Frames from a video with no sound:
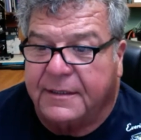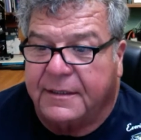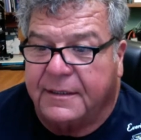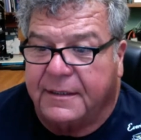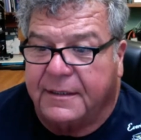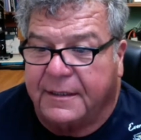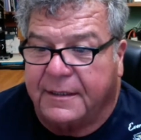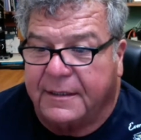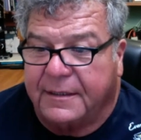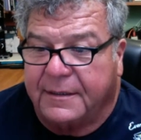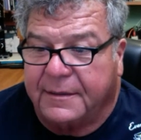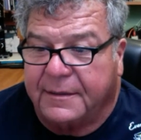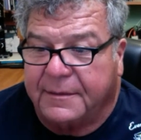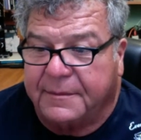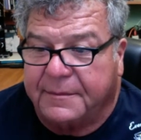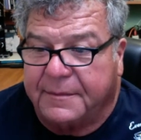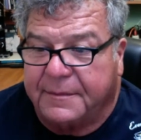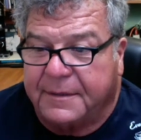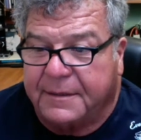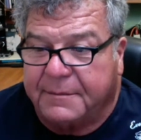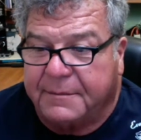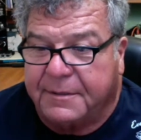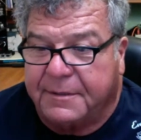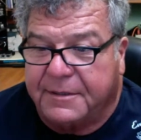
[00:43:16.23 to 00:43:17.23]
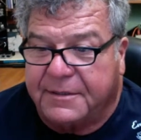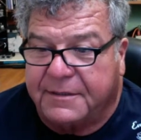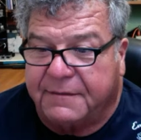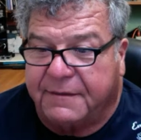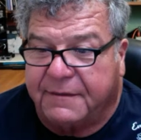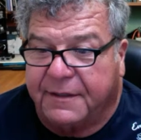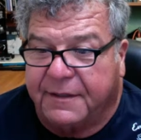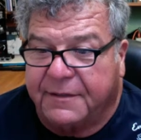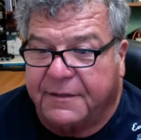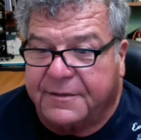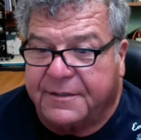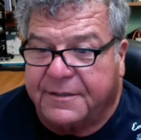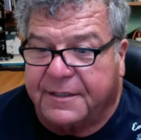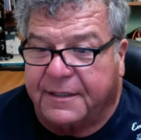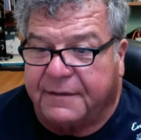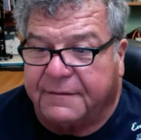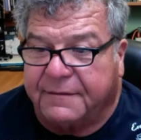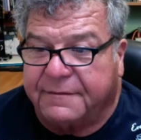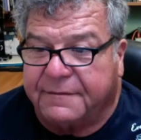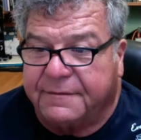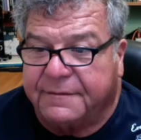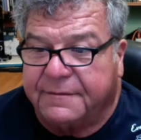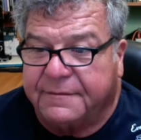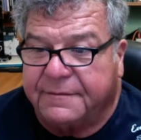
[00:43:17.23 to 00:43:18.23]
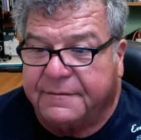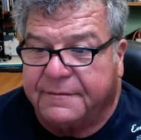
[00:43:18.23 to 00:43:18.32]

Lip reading: and a bunch of other stuff.